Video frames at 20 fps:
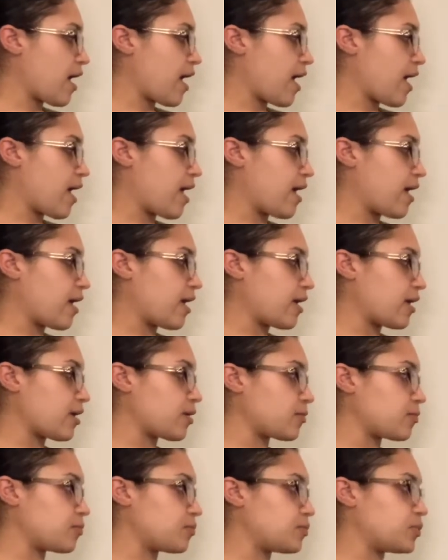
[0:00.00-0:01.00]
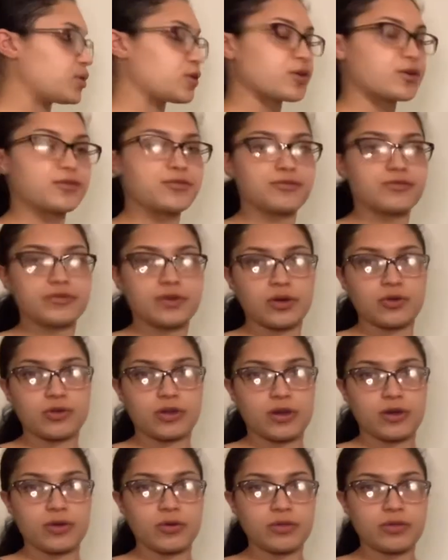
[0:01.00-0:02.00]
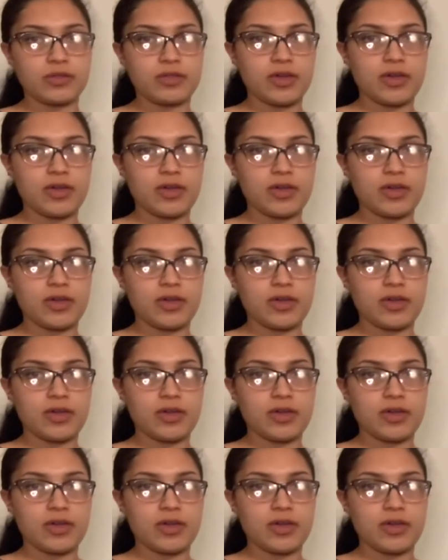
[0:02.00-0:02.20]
a book photo